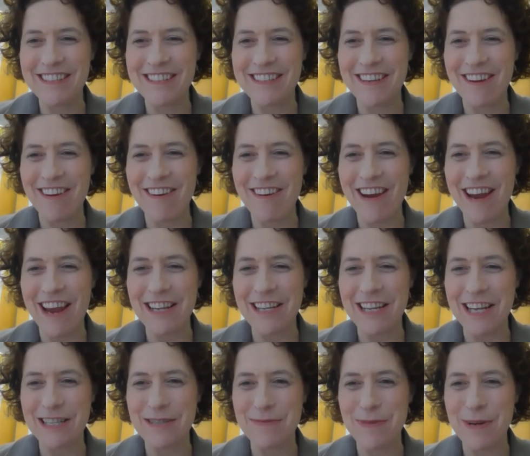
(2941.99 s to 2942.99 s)
So
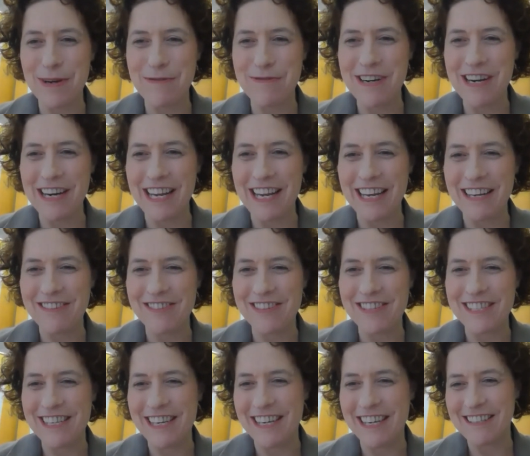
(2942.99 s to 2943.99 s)
it's been really
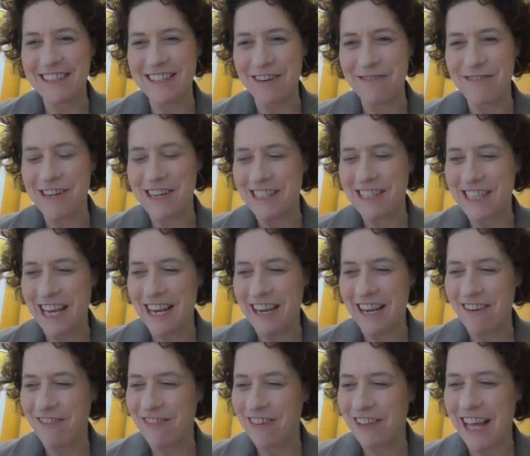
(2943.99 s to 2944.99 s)
interesting. want to
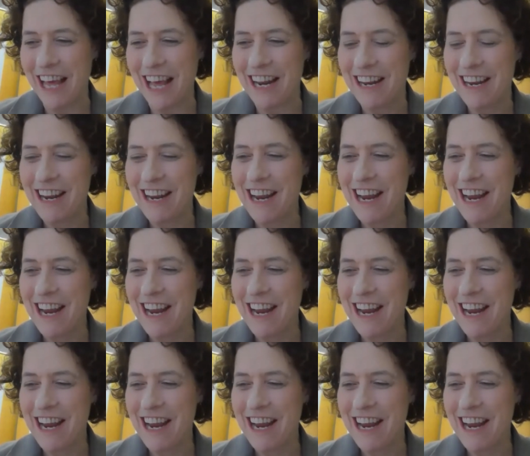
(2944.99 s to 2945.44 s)
thank you for that.